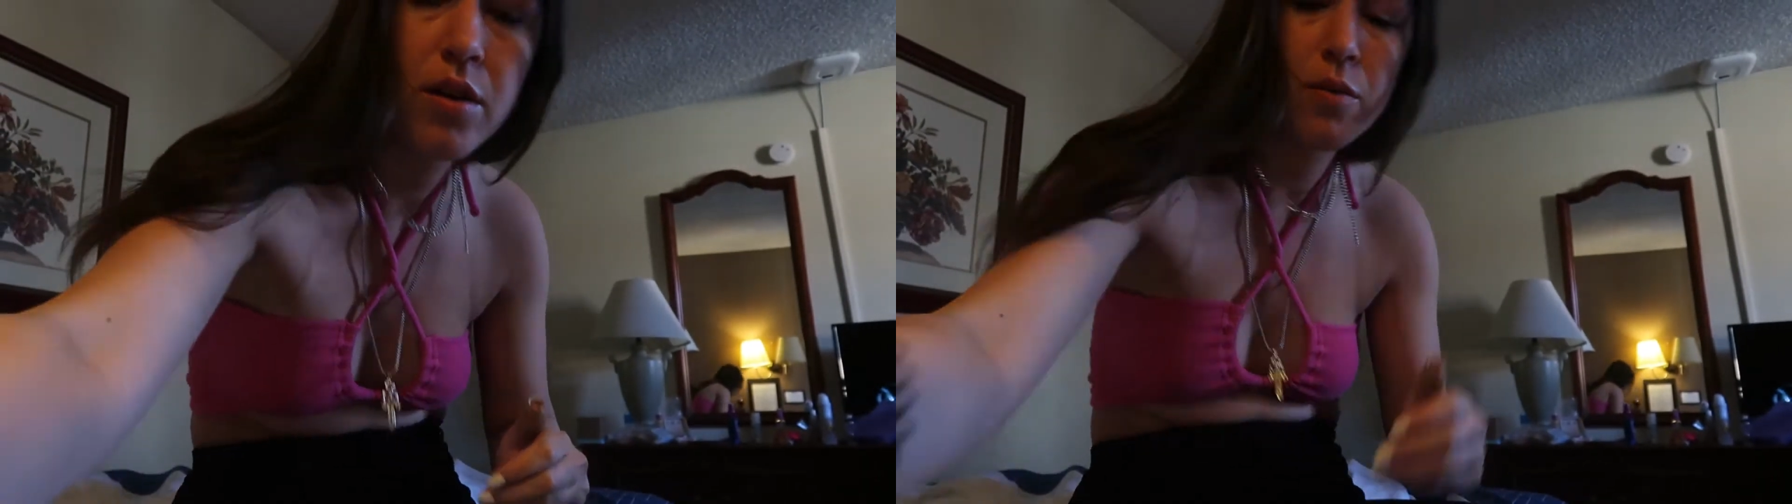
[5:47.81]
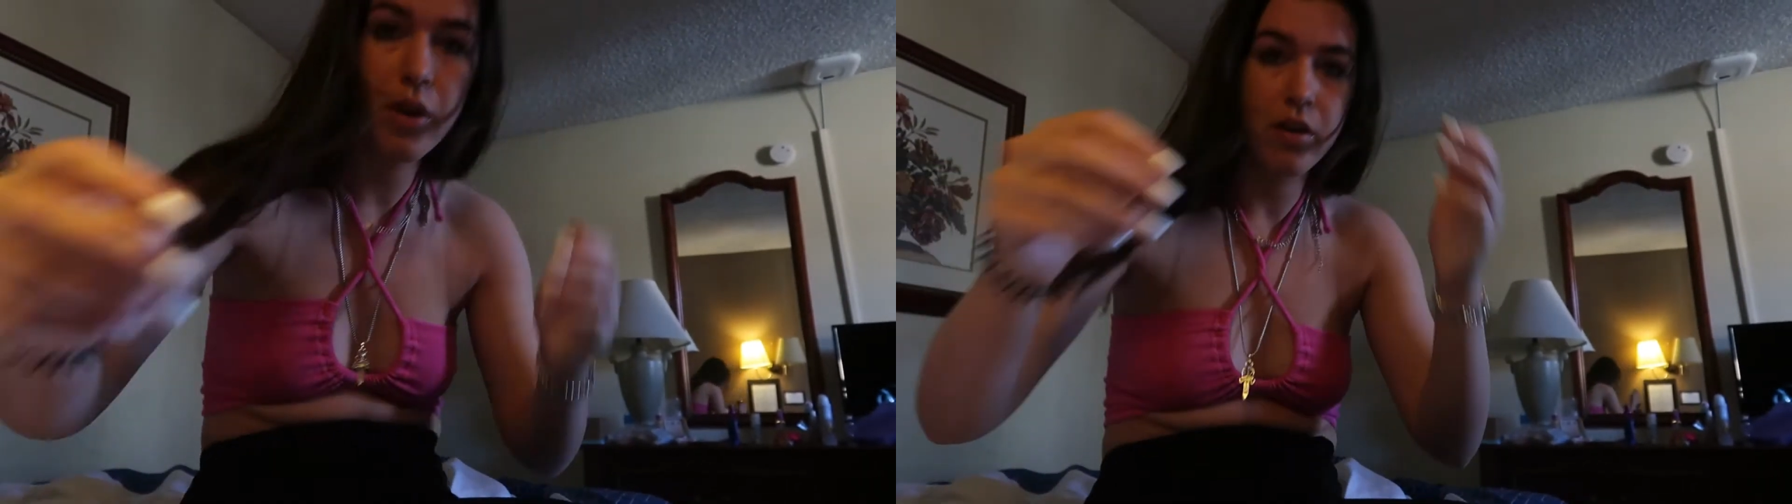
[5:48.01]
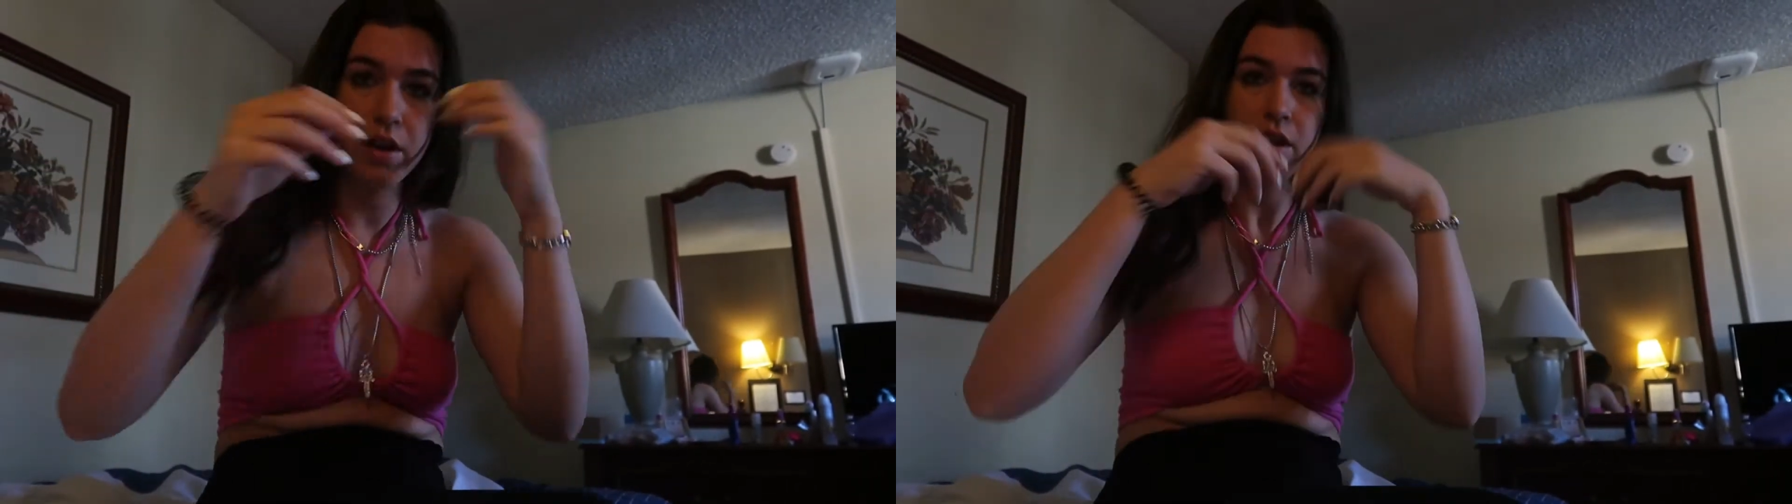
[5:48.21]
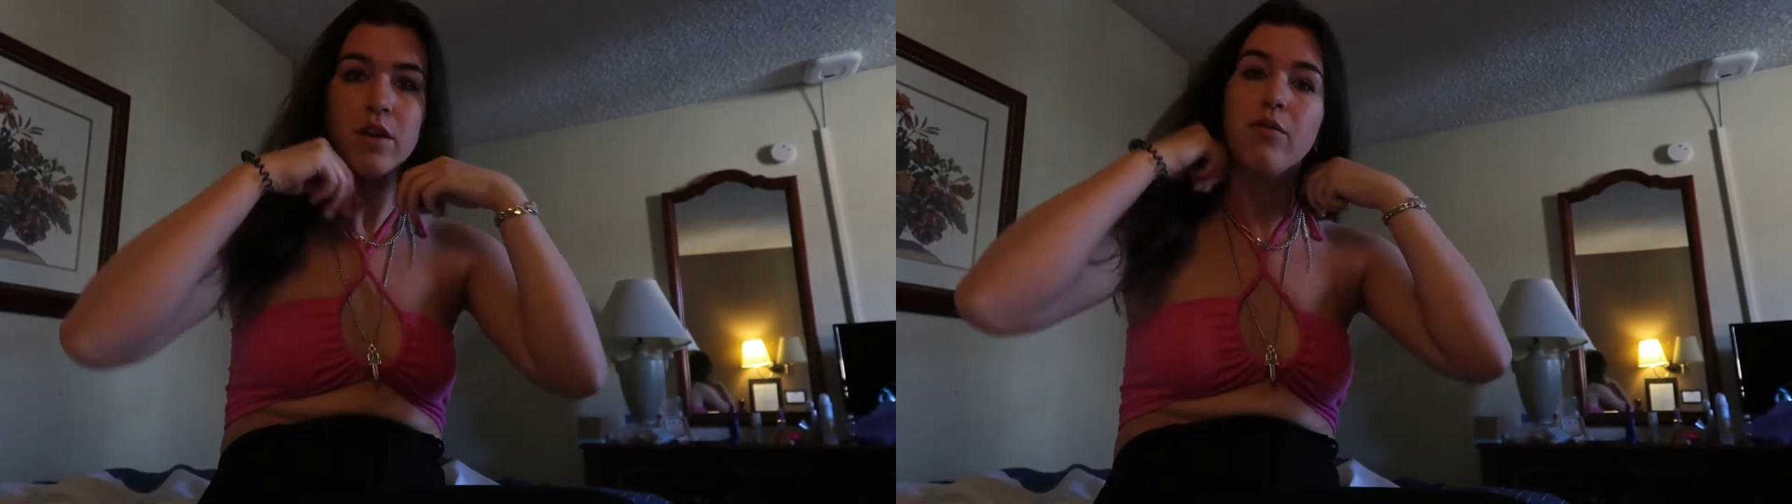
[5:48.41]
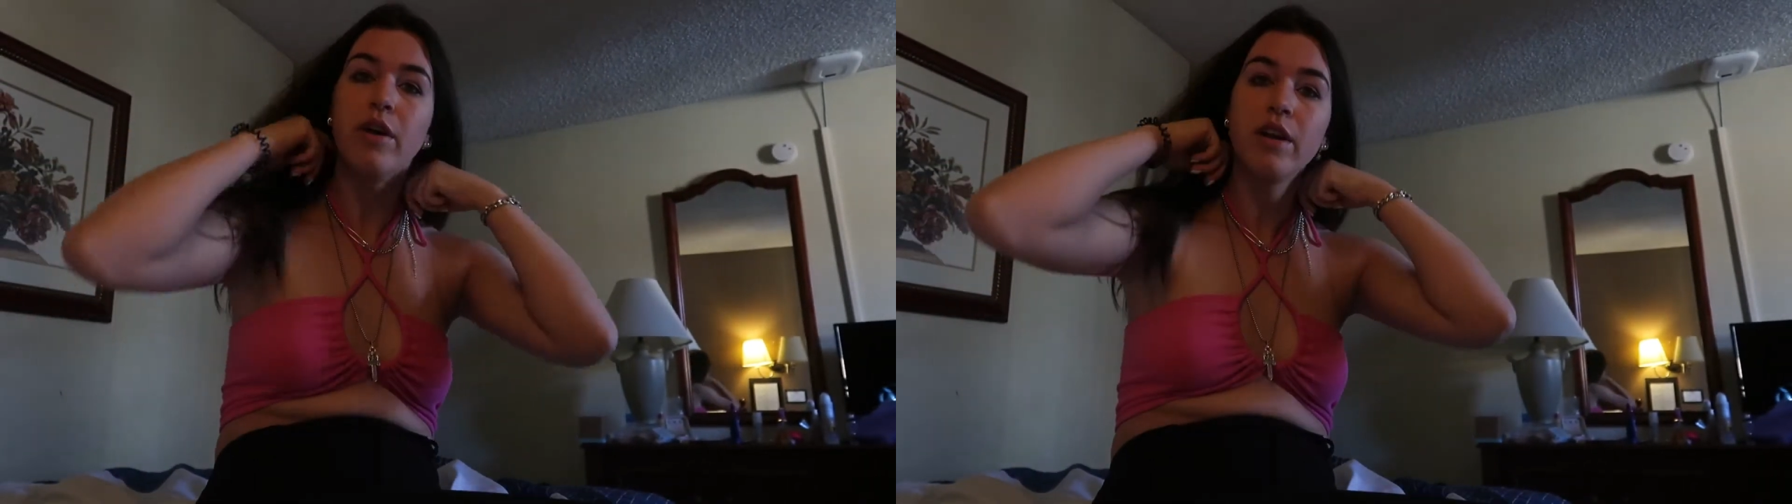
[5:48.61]
We are
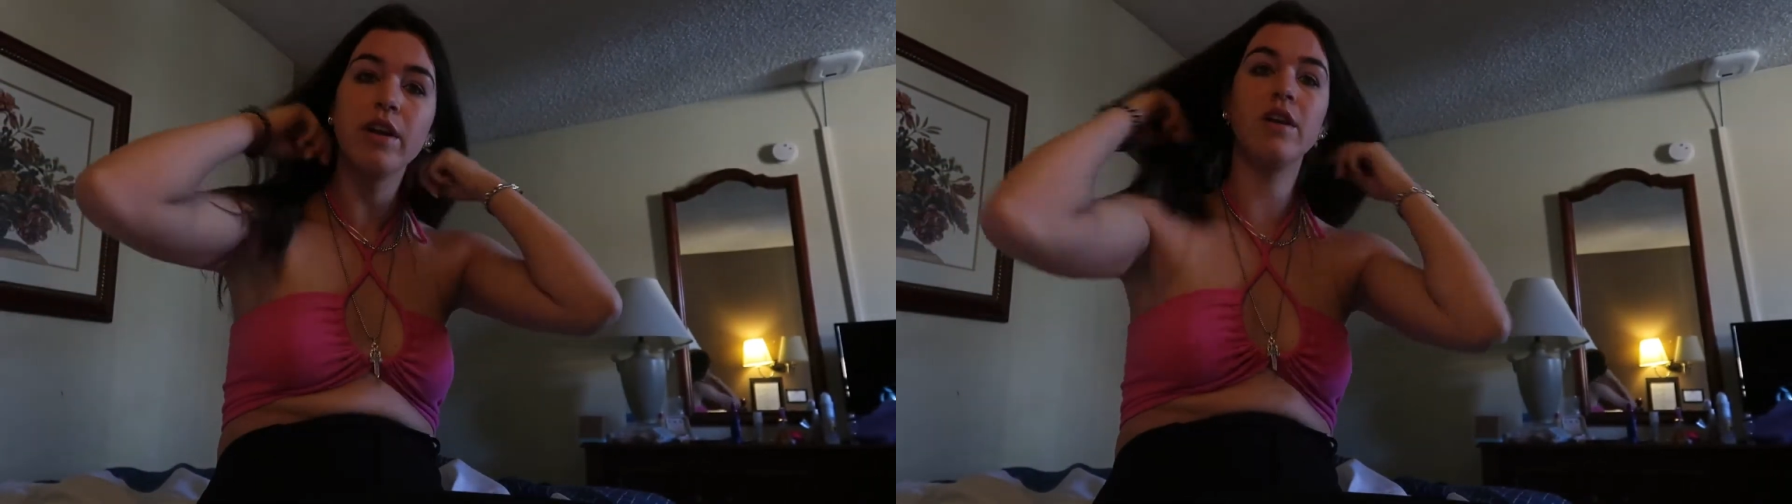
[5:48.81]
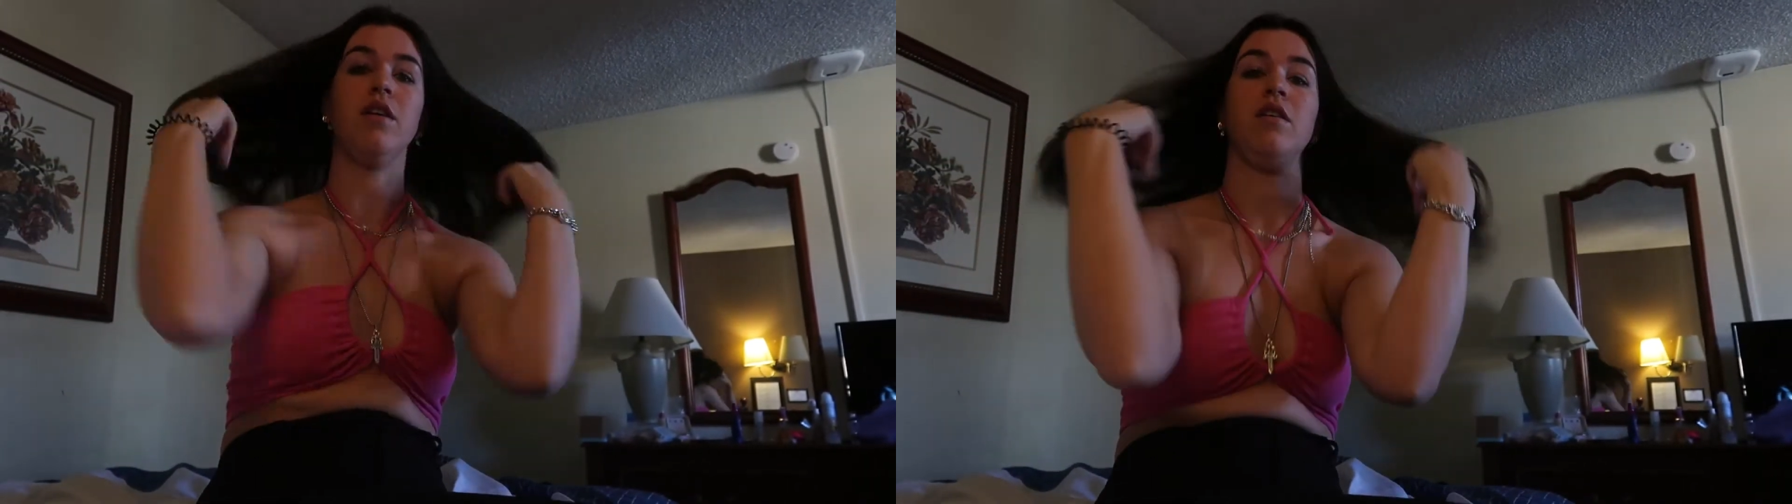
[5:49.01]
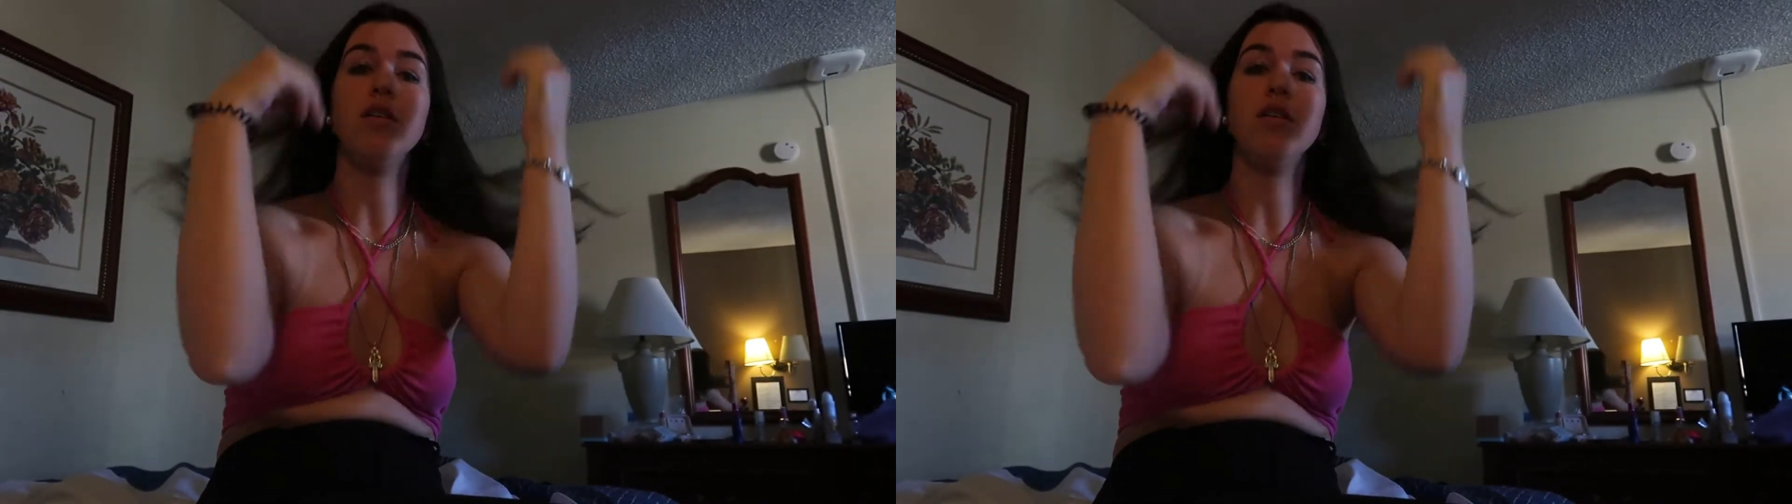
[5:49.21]
getting ready